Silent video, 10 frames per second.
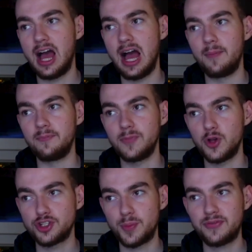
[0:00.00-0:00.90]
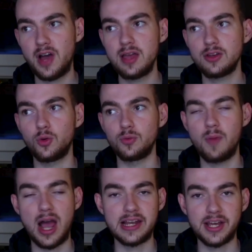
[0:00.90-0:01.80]
on Shopify called
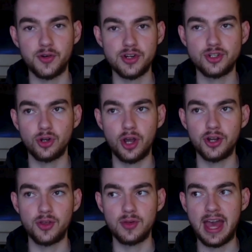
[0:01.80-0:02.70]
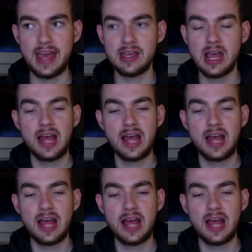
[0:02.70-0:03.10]
mylicorice.co.uk.